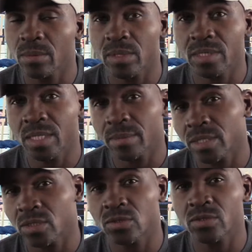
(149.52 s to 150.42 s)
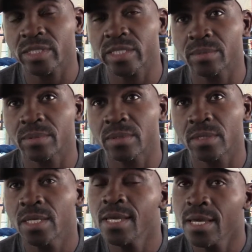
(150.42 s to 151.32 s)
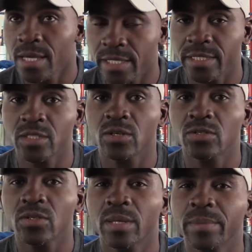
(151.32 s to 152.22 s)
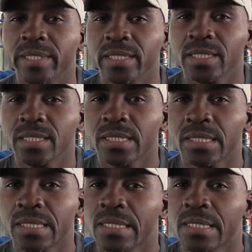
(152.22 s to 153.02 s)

for someone, someone's got to sleep and it's got to happening.